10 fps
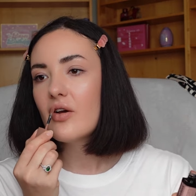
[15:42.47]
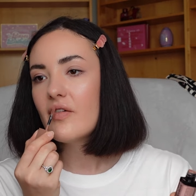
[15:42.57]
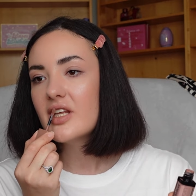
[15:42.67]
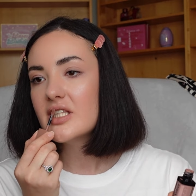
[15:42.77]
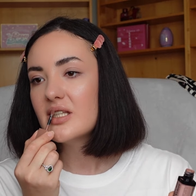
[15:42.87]

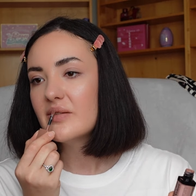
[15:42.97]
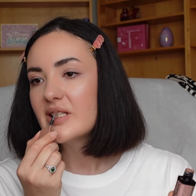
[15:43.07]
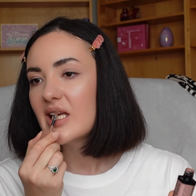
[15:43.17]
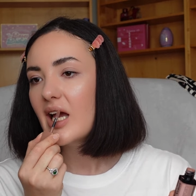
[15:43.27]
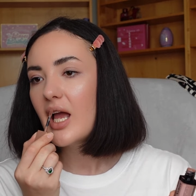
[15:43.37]
of this
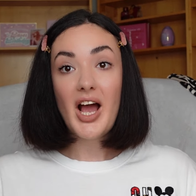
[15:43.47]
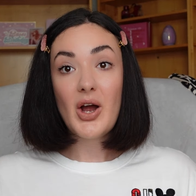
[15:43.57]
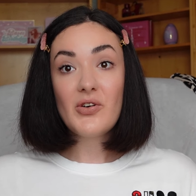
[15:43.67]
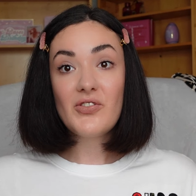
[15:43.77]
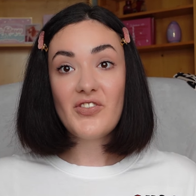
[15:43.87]
lipstick.
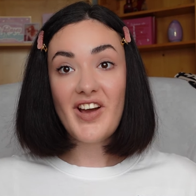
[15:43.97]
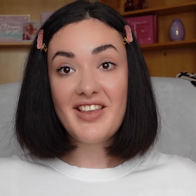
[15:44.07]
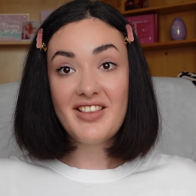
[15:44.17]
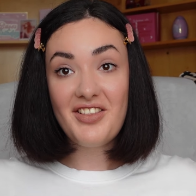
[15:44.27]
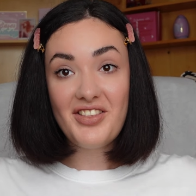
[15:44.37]
Our final